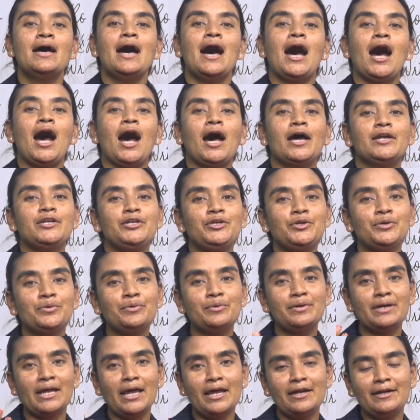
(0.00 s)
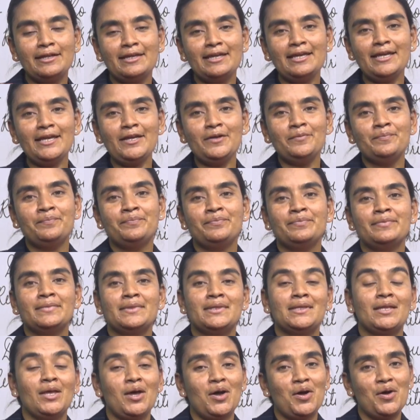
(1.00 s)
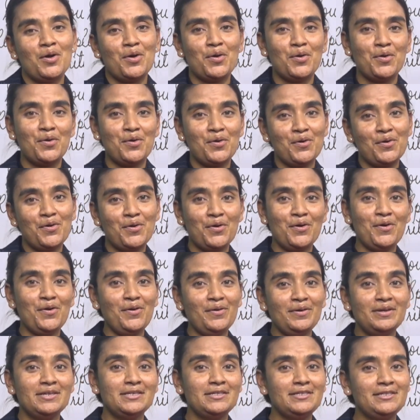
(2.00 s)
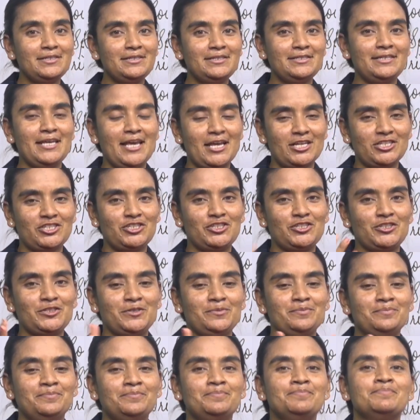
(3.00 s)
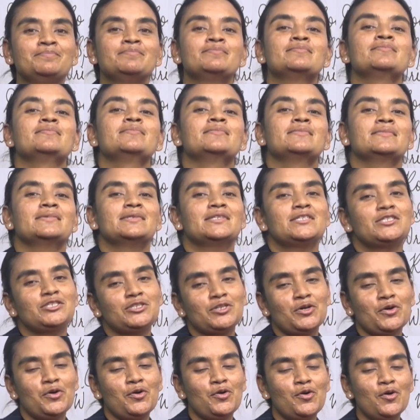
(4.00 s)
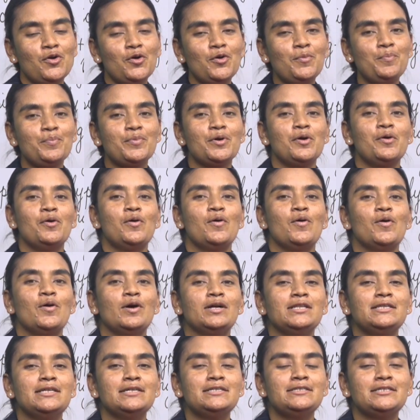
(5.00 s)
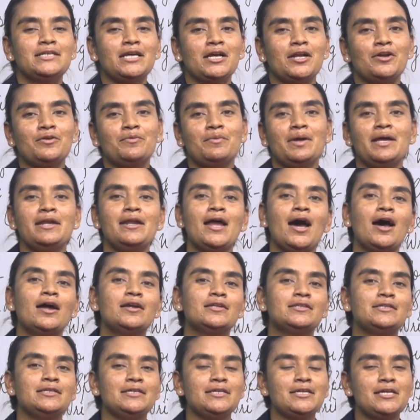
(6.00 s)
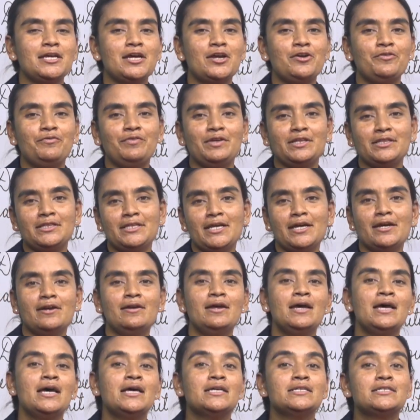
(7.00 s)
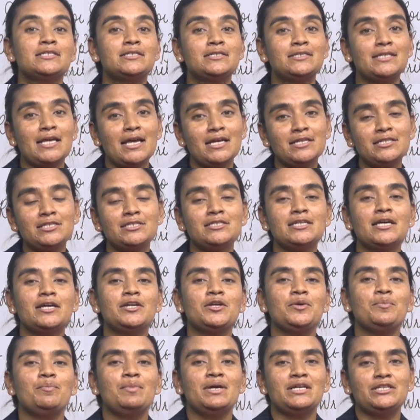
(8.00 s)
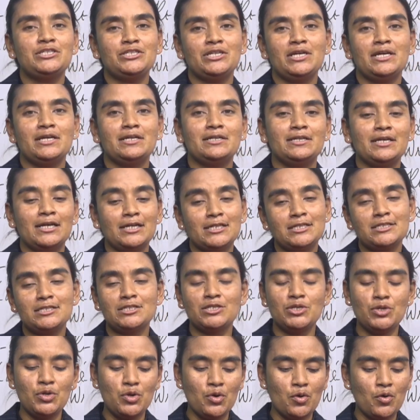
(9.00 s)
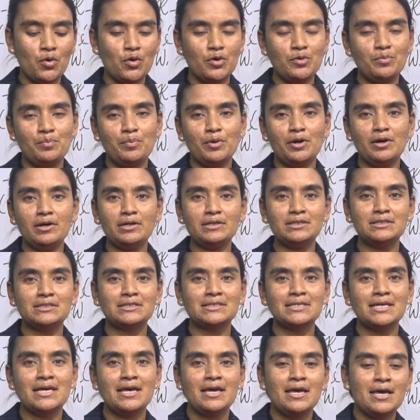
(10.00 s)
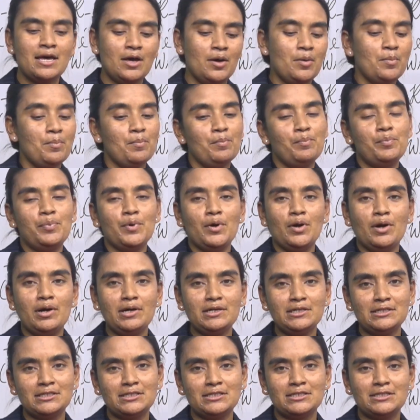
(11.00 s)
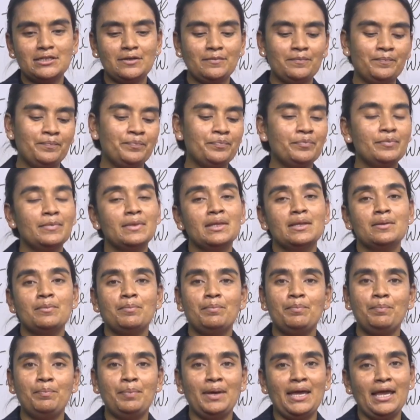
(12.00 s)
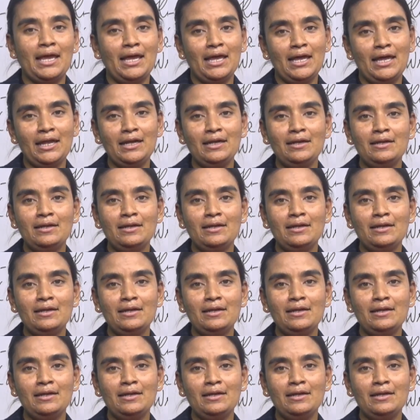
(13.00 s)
Are you ready? Oh, yes. So hope all the children are there with their stationery materials, notebooks, books, pen